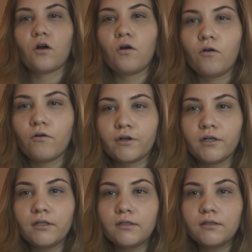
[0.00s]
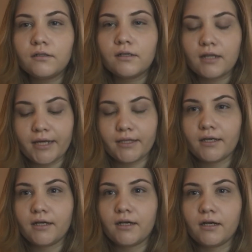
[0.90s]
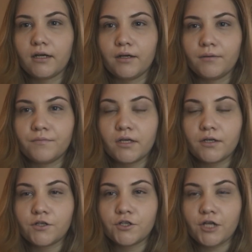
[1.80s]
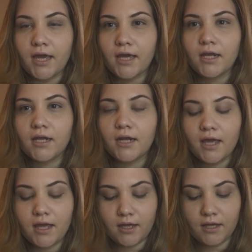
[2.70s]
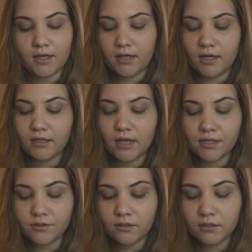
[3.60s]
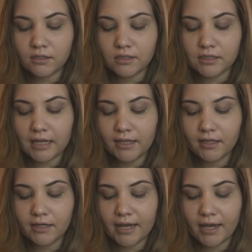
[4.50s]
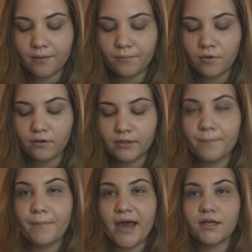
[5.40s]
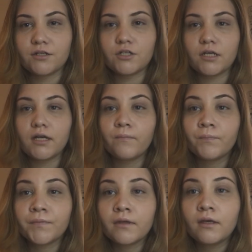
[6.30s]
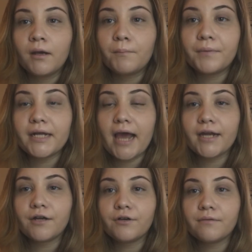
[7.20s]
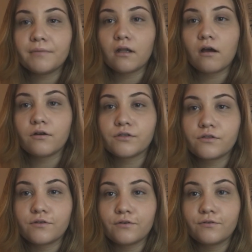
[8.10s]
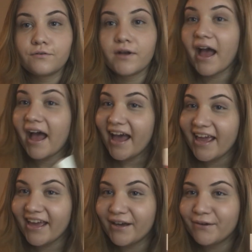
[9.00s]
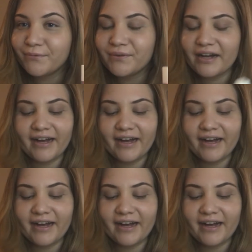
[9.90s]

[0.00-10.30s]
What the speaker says: coral, like the a shade, and it doesn't say the name on the packaging, but I know it belongs to I am